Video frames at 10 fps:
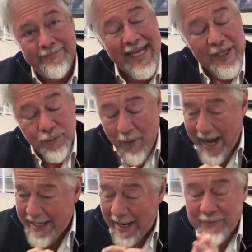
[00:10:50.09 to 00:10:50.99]
That's
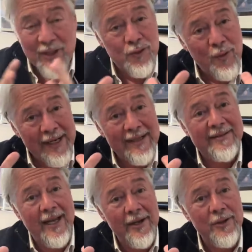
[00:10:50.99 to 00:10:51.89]
right. I'm just trying to
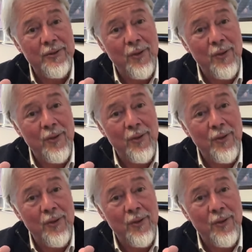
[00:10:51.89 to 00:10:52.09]
tell you.